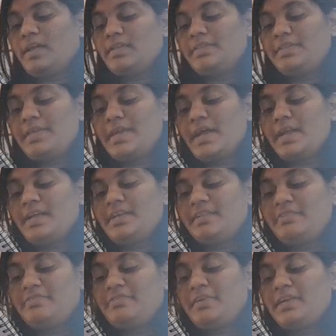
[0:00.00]
there
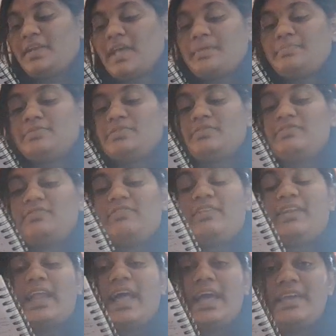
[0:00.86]
different types of
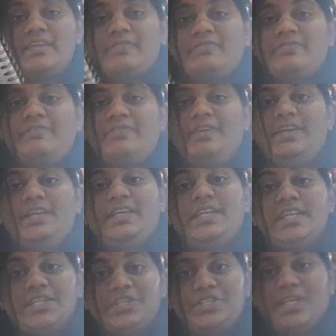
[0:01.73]
life in
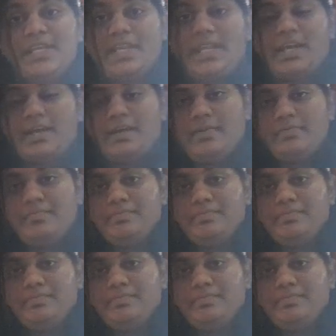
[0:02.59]
each area?